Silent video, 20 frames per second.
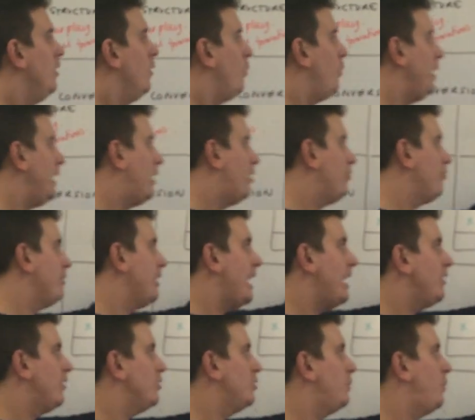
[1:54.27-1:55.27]
we
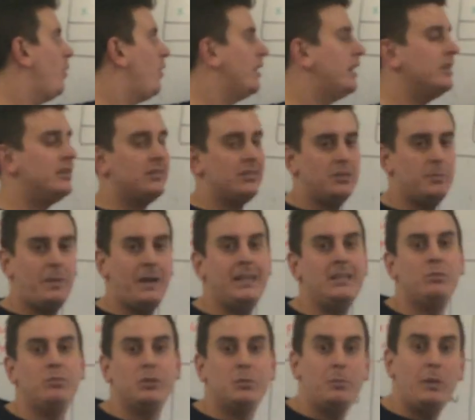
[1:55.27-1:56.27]
create those pockets of
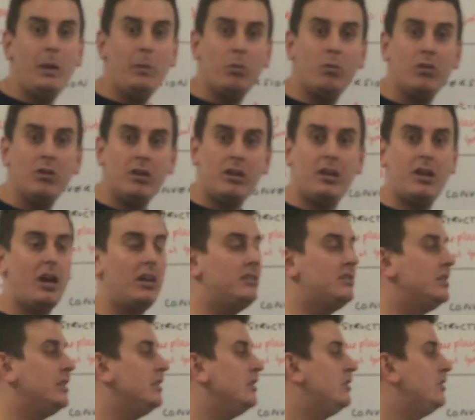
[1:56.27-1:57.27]
space which people can
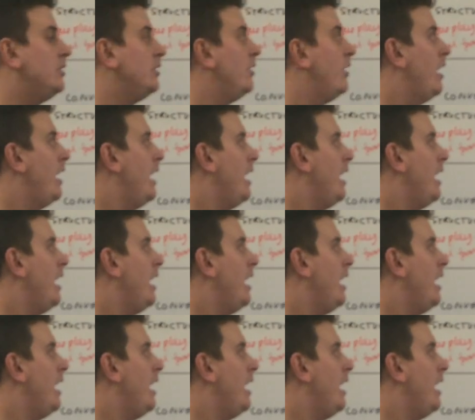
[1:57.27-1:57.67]
cut into,